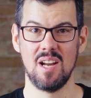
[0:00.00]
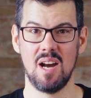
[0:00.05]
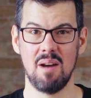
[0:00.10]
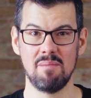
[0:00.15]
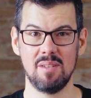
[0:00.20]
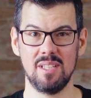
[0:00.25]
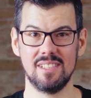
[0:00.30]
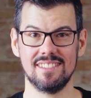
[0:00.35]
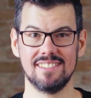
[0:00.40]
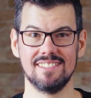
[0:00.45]

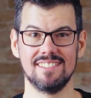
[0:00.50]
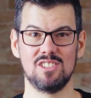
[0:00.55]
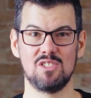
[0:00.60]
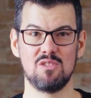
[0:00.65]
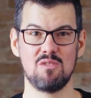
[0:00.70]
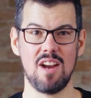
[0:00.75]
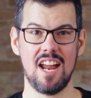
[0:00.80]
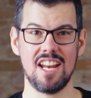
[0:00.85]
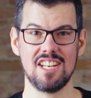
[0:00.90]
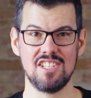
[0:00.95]
I'm not
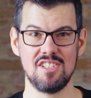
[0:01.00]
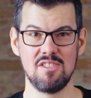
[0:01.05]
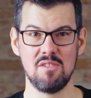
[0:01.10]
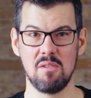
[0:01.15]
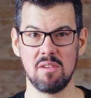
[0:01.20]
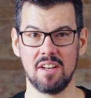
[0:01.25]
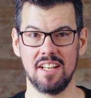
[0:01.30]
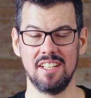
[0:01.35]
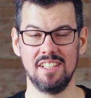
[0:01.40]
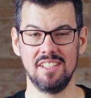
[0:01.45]
trash
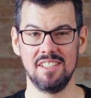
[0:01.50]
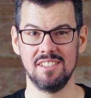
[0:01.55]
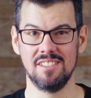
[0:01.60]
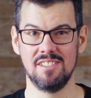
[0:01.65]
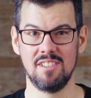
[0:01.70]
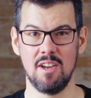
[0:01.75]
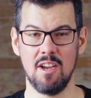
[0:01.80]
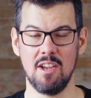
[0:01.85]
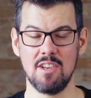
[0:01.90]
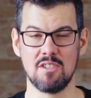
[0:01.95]
talking
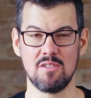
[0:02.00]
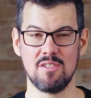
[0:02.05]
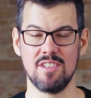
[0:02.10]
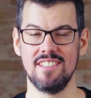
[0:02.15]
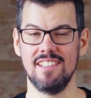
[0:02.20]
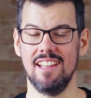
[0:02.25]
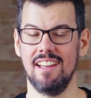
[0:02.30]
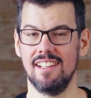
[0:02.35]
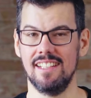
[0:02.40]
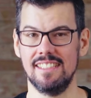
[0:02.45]
tertiary
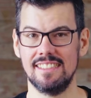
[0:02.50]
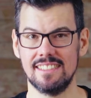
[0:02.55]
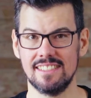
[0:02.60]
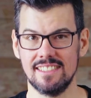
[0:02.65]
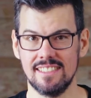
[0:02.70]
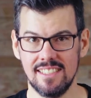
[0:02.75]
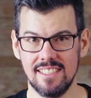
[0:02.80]
studies.